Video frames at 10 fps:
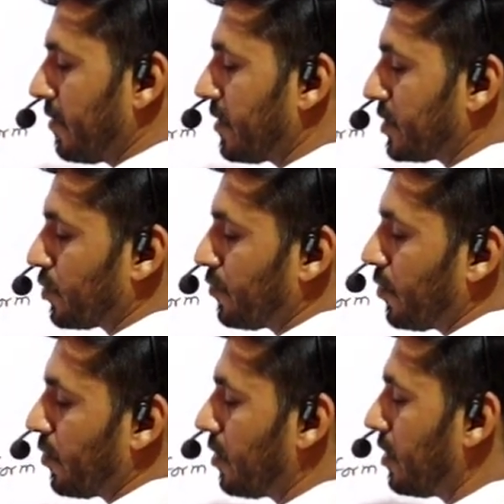First of
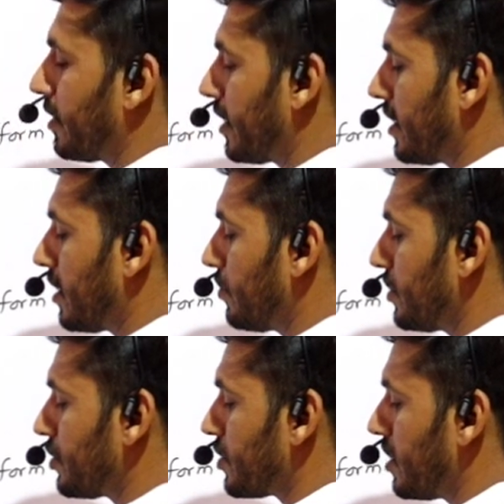all, write down
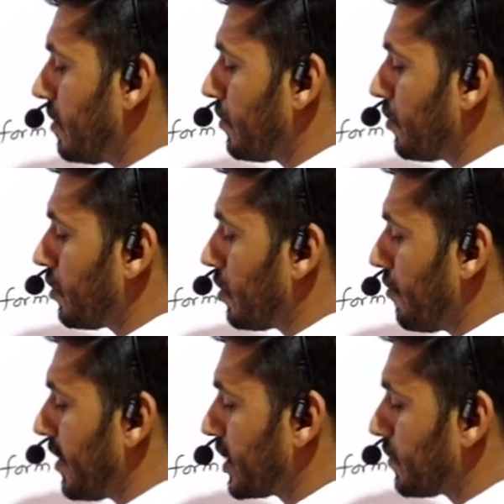this term root
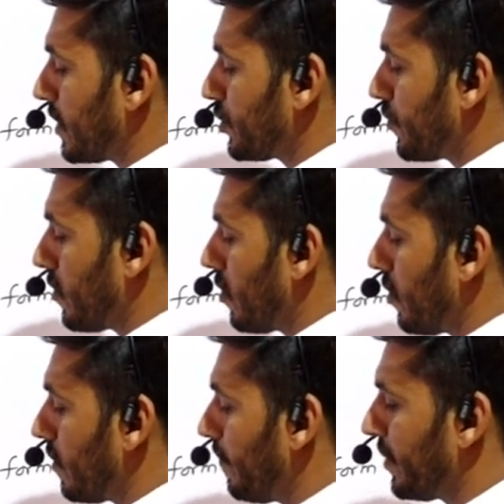of x plus
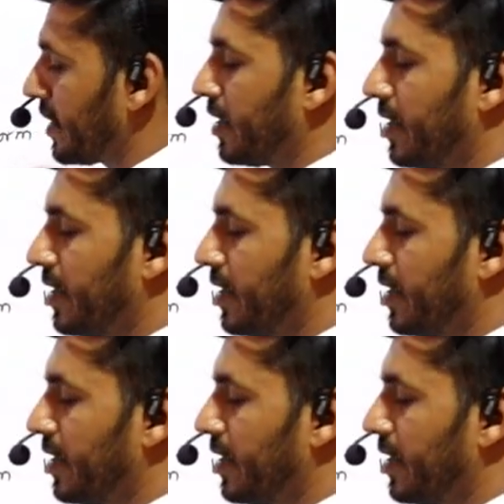4.